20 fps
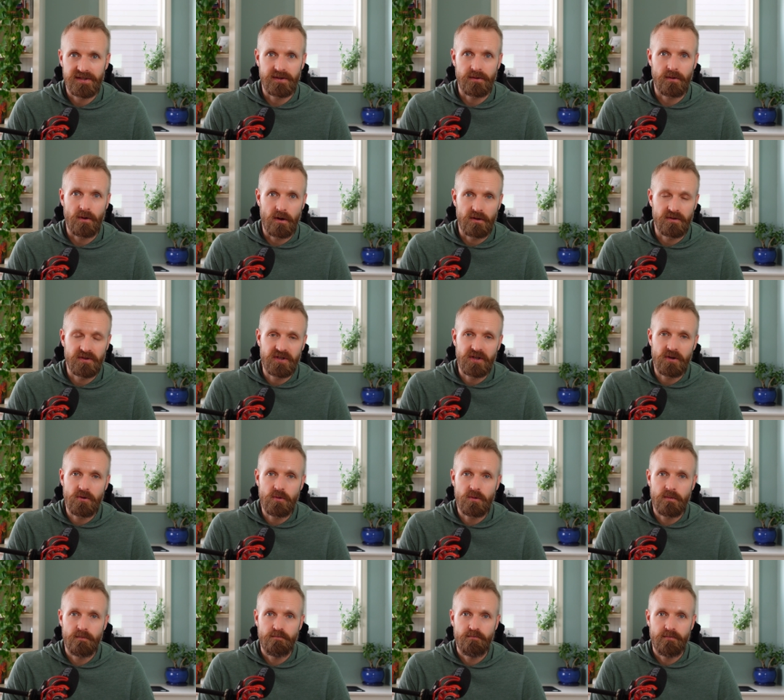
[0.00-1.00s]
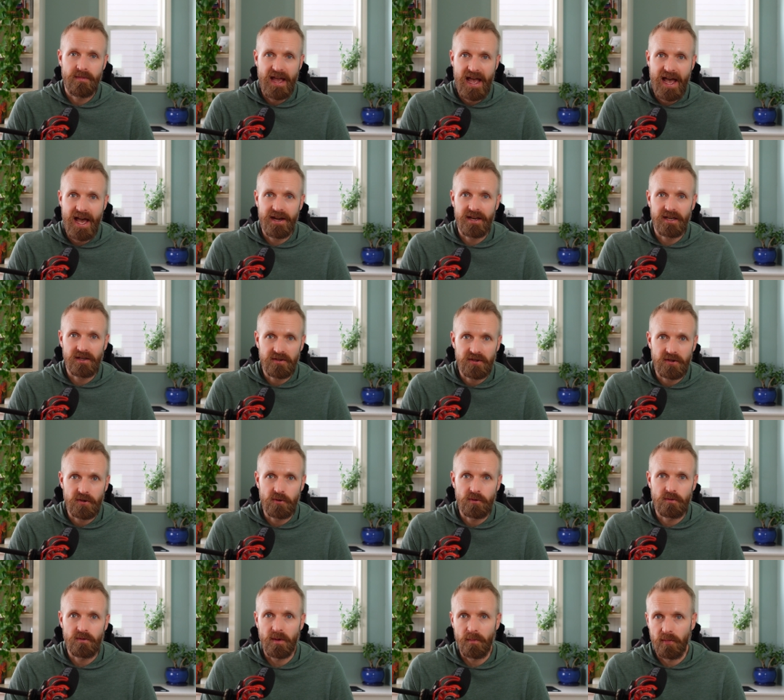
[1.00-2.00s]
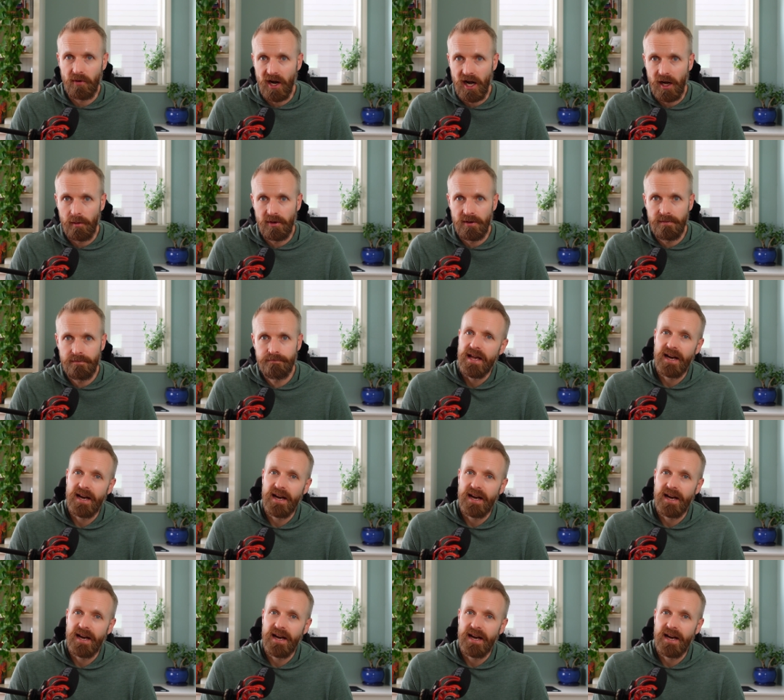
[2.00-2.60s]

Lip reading: so aren't you adding to the problem?